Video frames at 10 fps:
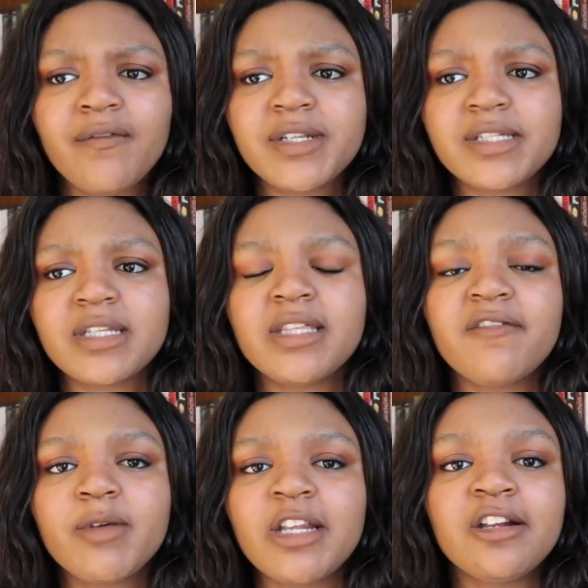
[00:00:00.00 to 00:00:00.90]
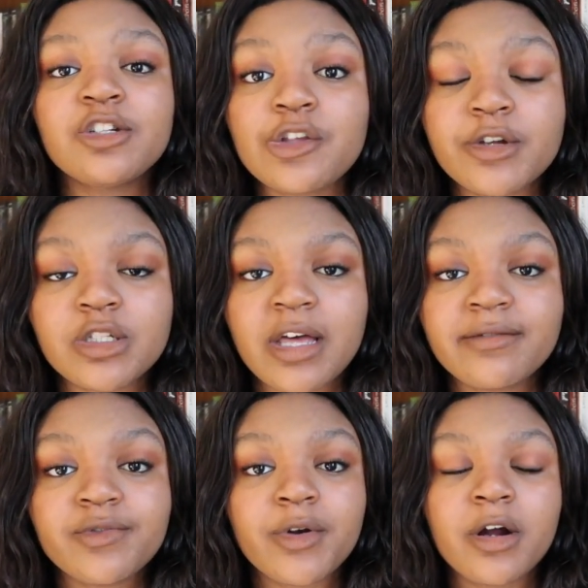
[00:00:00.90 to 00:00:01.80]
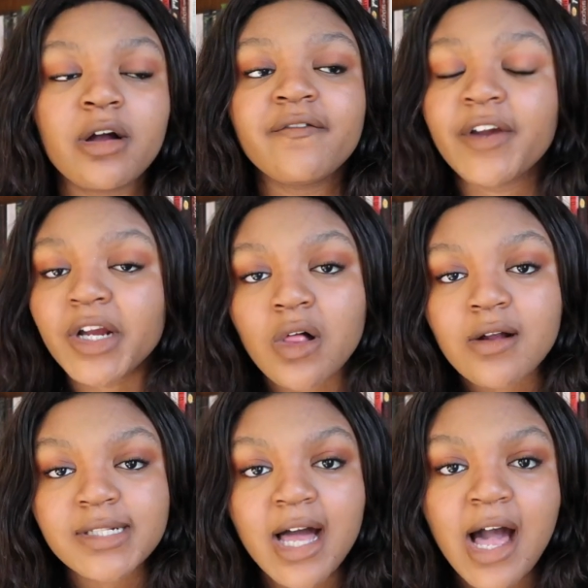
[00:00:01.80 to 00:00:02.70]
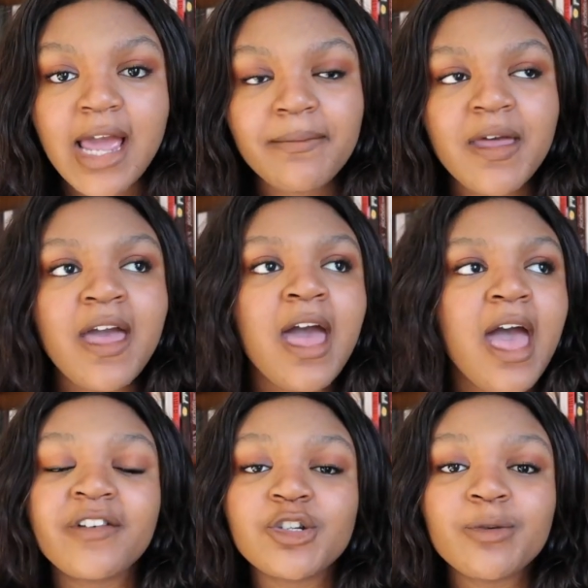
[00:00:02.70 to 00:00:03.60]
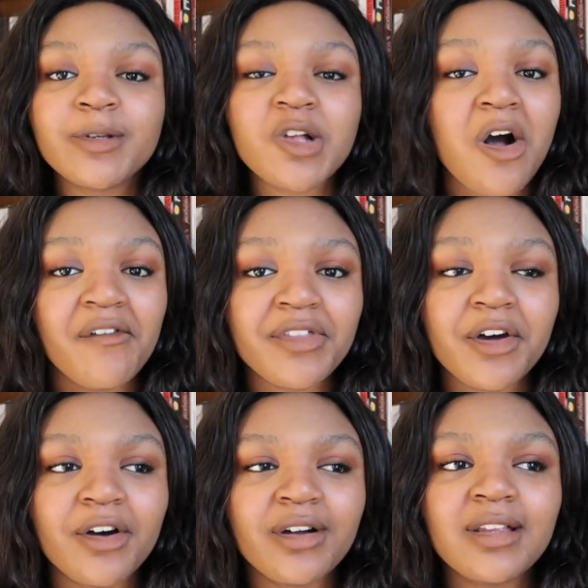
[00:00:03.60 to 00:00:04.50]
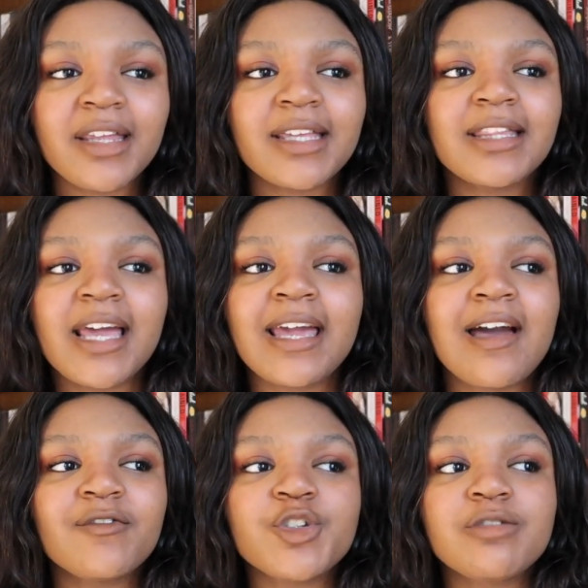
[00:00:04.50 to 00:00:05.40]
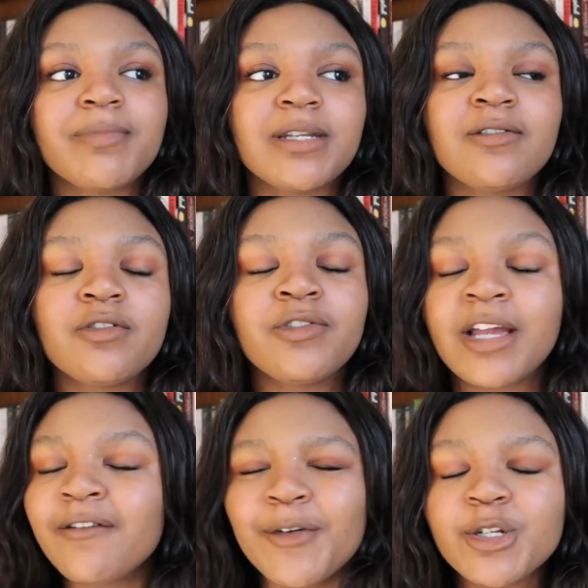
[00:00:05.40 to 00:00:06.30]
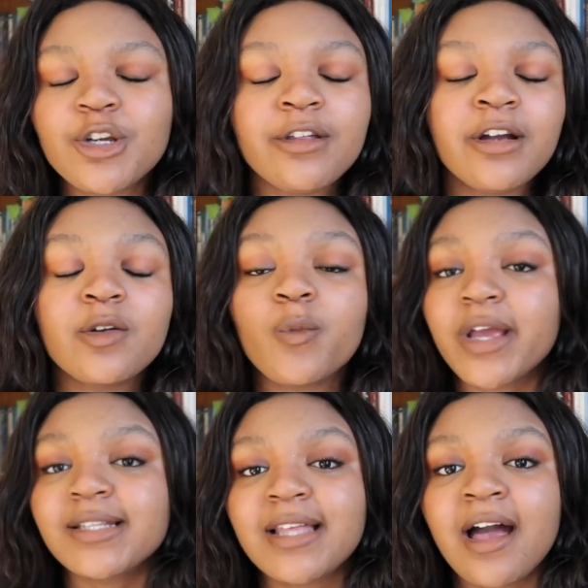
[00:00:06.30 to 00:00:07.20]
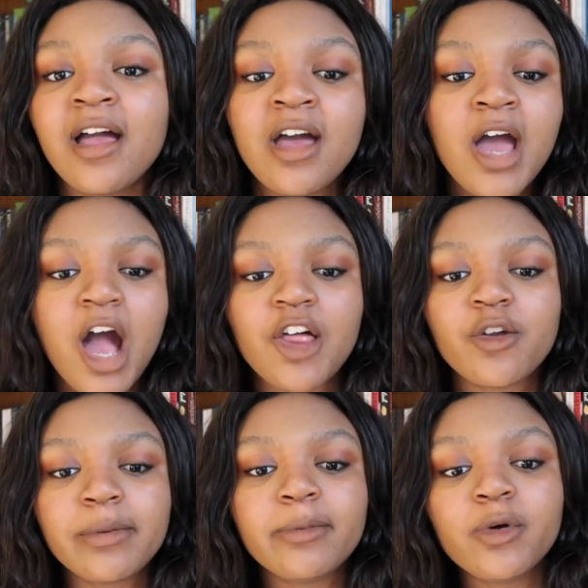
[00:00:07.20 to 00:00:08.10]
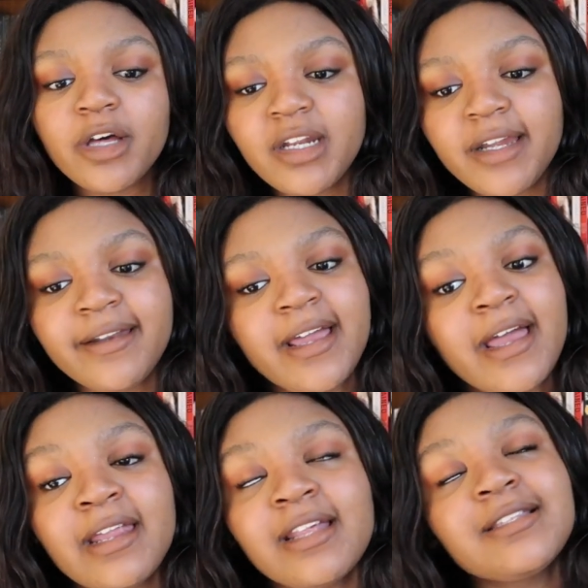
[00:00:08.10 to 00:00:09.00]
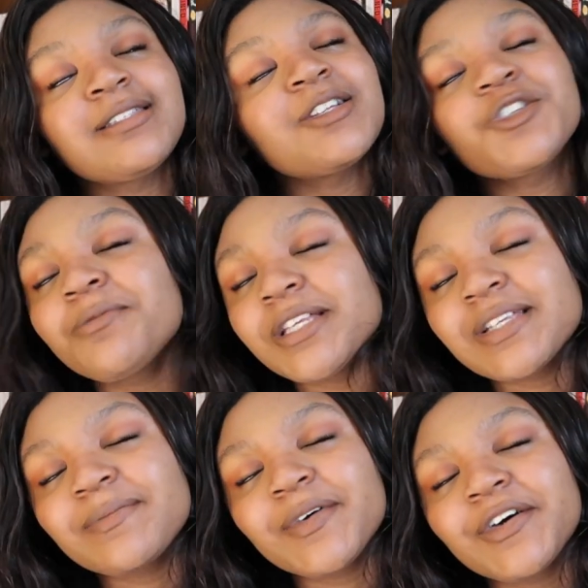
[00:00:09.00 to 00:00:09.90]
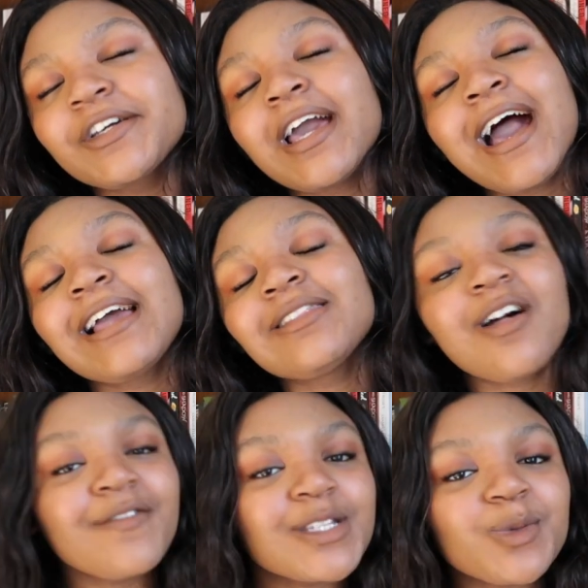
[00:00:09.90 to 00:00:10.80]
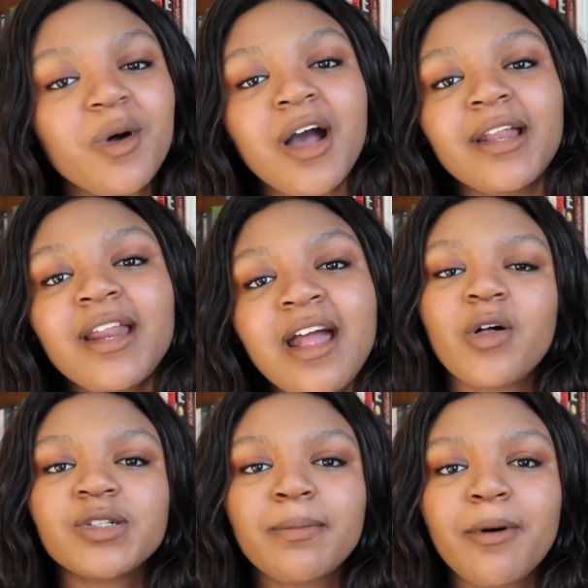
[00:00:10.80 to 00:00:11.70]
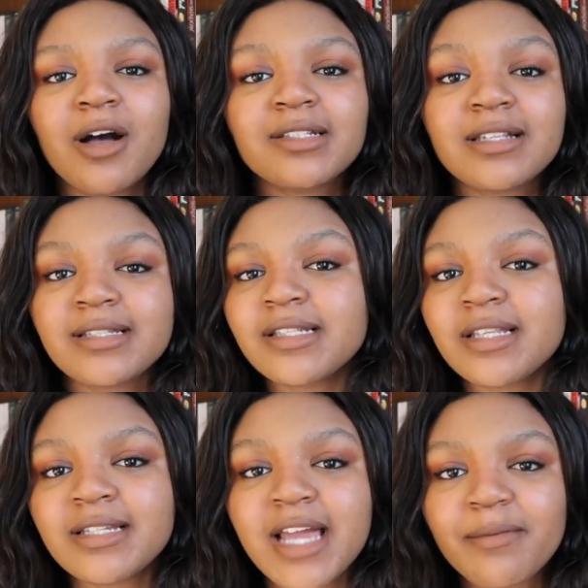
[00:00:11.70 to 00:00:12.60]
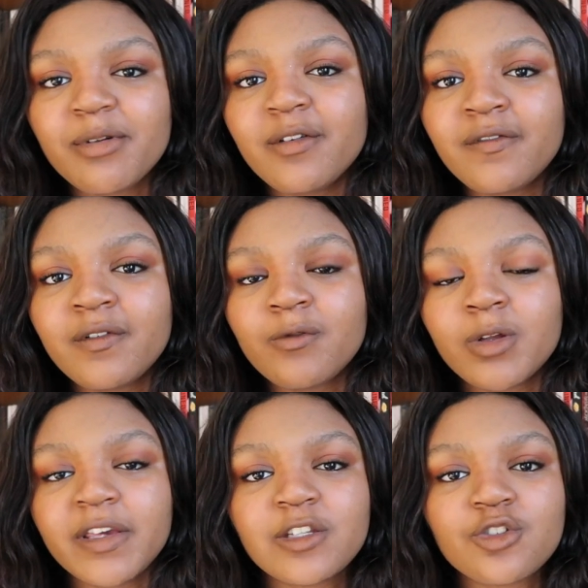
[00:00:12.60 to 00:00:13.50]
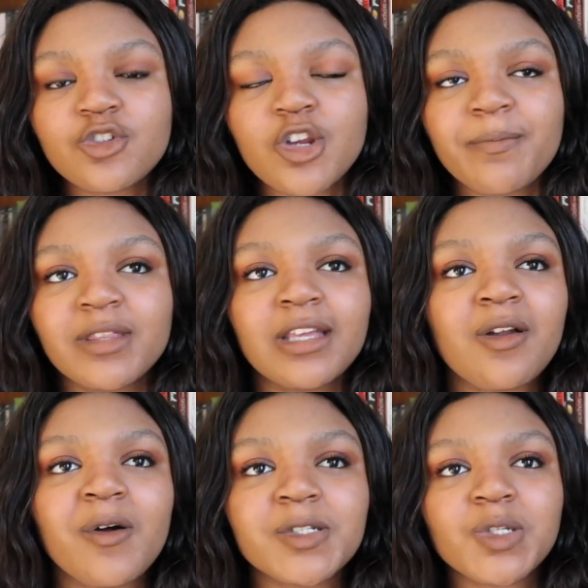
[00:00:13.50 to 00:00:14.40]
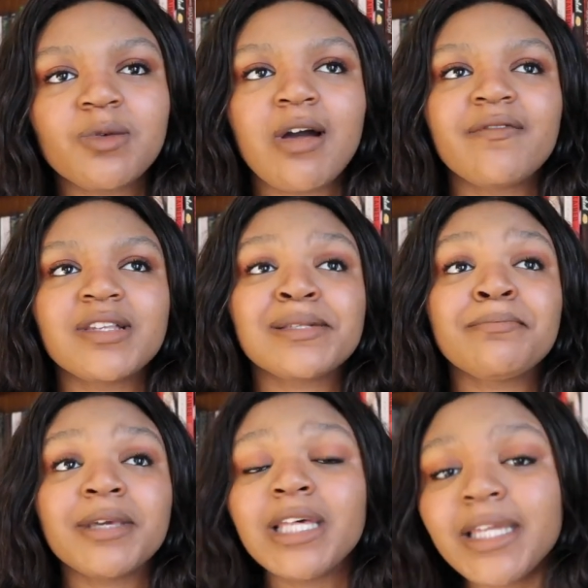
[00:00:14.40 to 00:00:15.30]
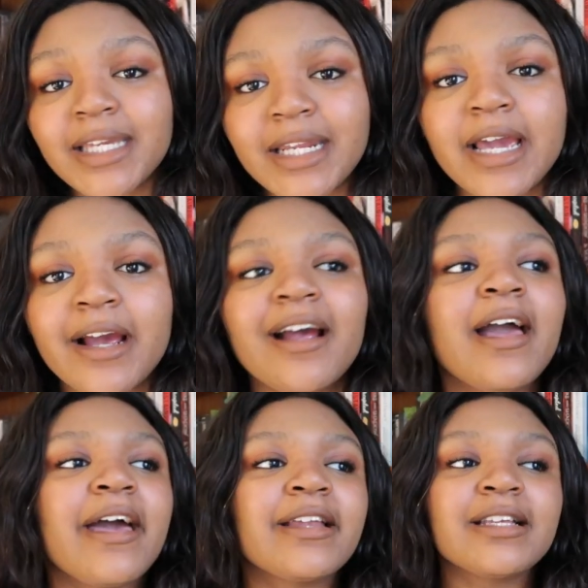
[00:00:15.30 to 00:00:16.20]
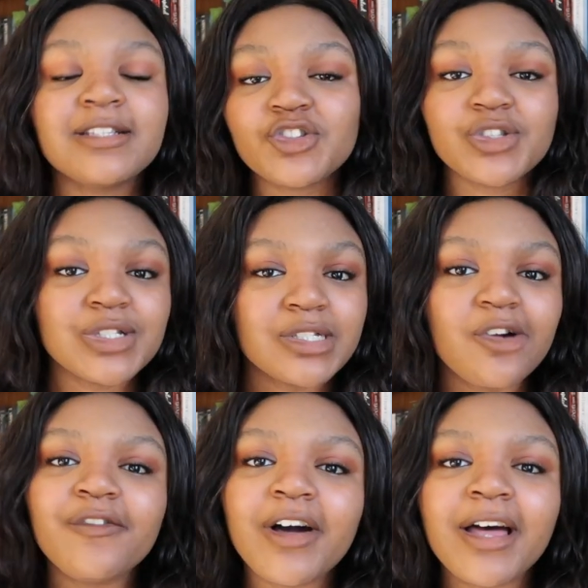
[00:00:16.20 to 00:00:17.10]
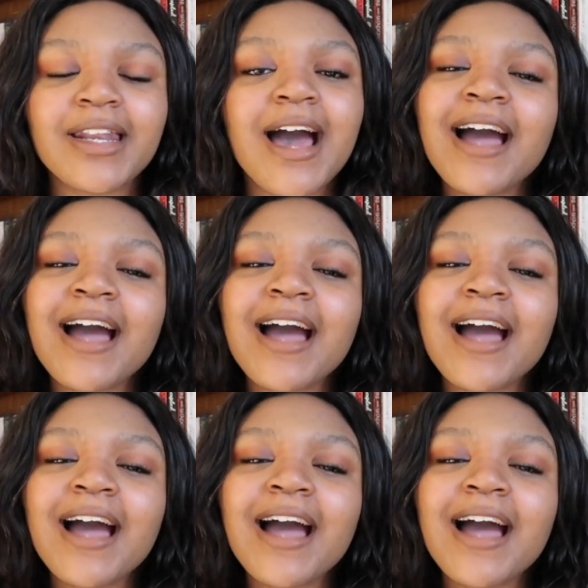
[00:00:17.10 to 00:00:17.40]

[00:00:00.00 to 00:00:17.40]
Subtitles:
Obviously they've been in each other's lives for a very long time. Her friendship is off the hook. Like, they have just been there for each other in ways that other people couldn't, and it's such an amazing book. I love this one. It follows a boss assistant type of relationship, and then also you have this billionaire, and it's just so fun.